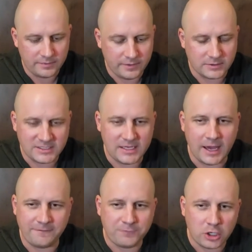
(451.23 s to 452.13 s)

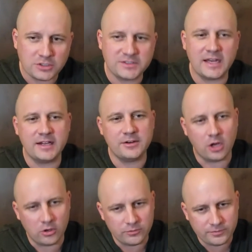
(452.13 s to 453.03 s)
At first they didn't
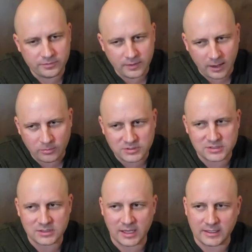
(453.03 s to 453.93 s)
know I
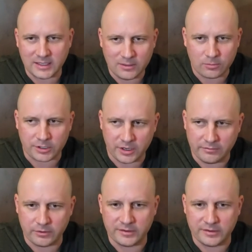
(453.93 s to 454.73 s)
was in recovery.